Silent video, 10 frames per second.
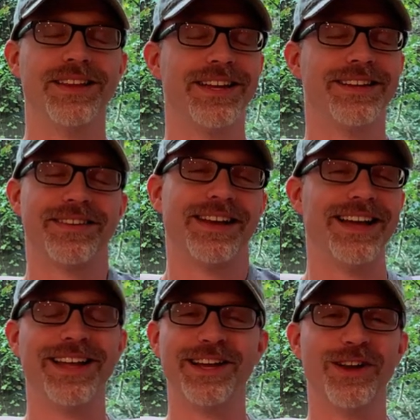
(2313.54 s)

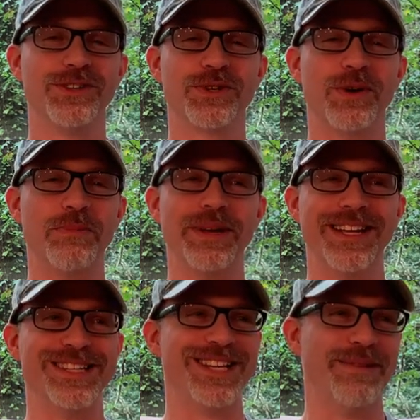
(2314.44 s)
like all
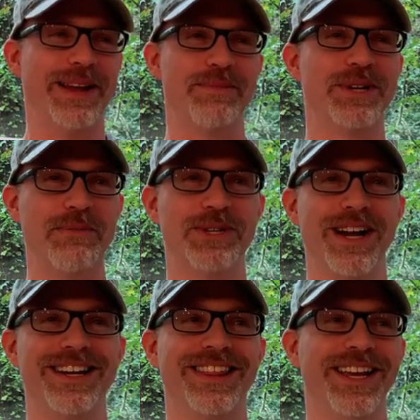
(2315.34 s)
scorpions. I mean, I'm
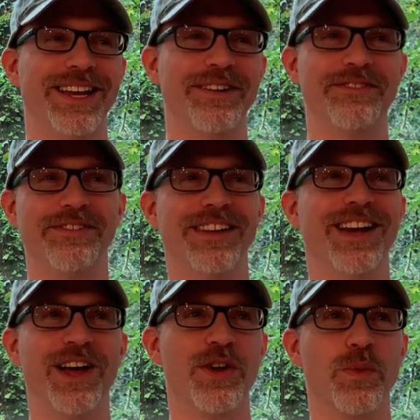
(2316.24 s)
trying to think of
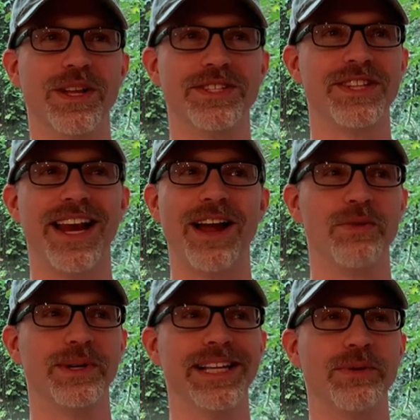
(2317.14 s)
other ones that I
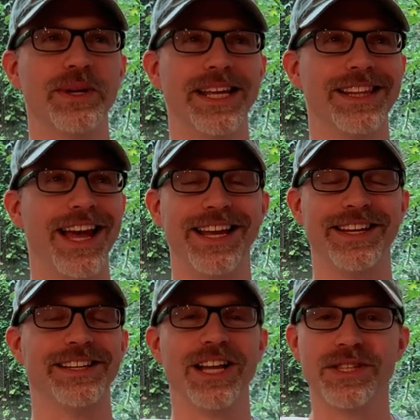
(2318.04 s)
really, really like,
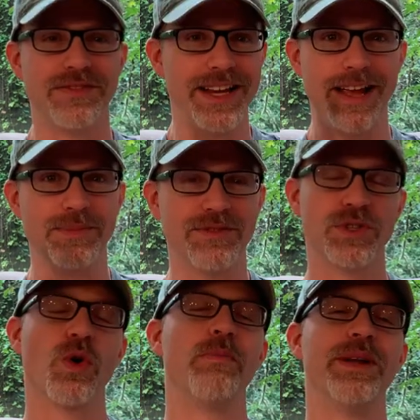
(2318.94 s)
and lots of names of
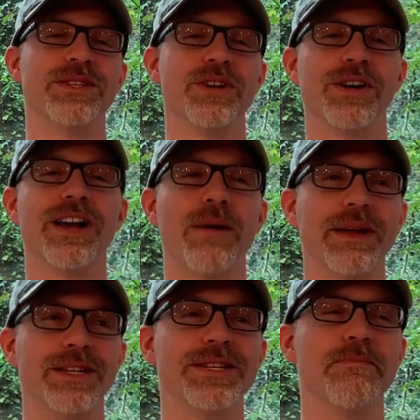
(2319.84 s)
scorpions are
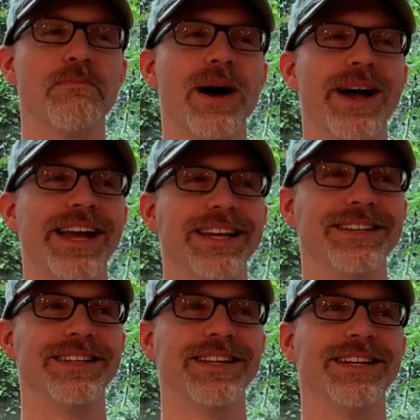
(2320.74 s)
coming to
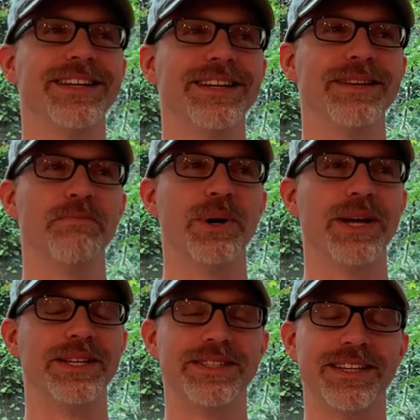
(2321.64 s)
mind.
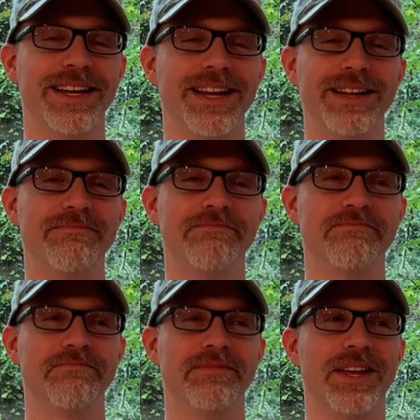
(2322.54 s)
But
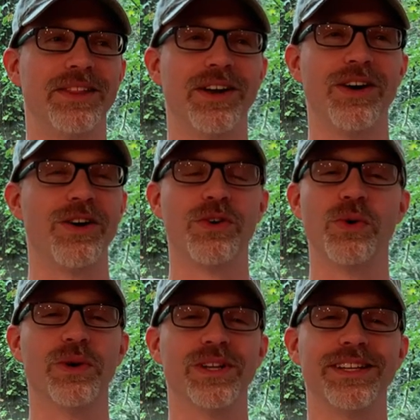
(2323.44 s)
they're all
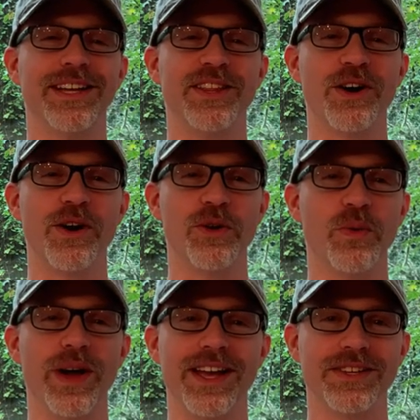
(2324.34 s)
cool in their
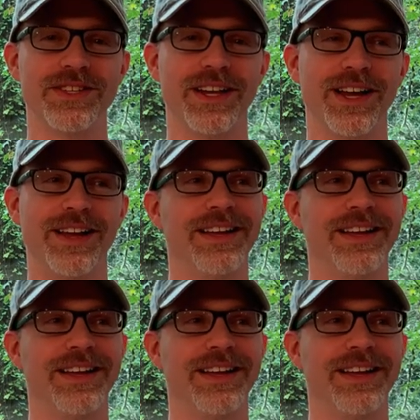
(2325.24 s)
own ways.